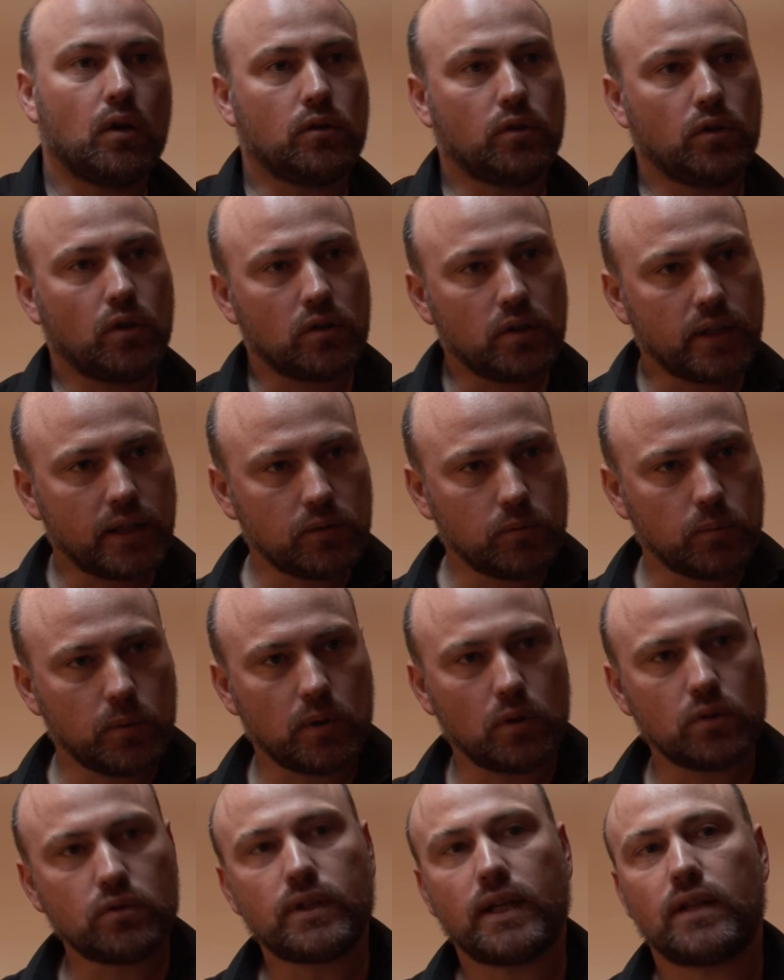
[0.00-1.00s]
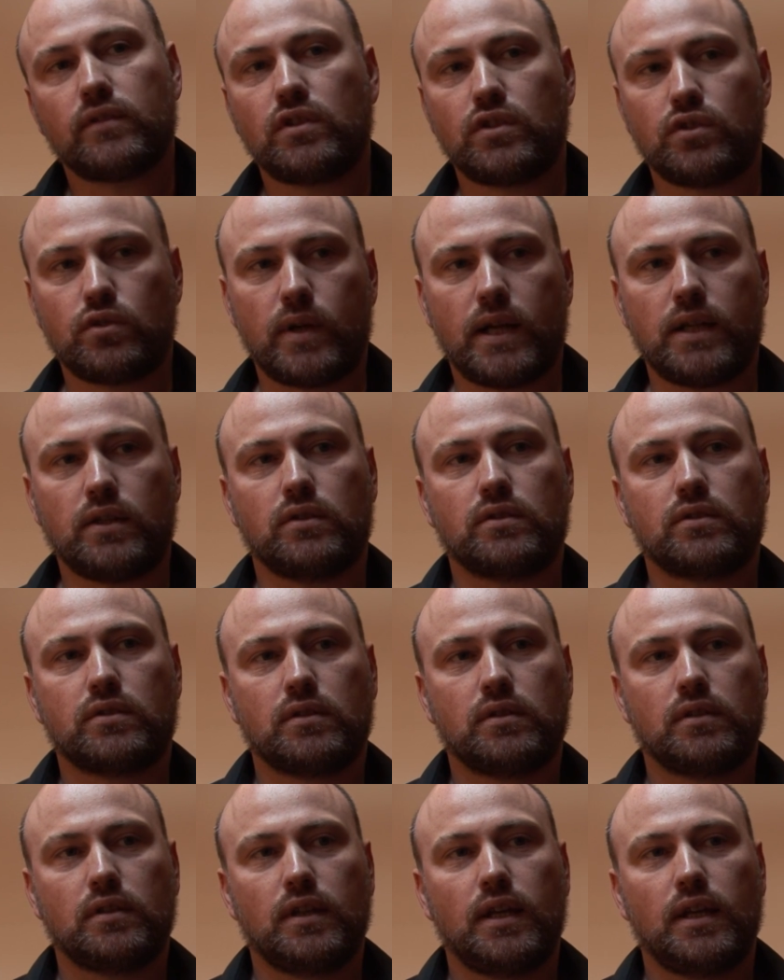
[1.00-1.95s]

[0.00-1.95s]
On the other hand, we will also have the trainers.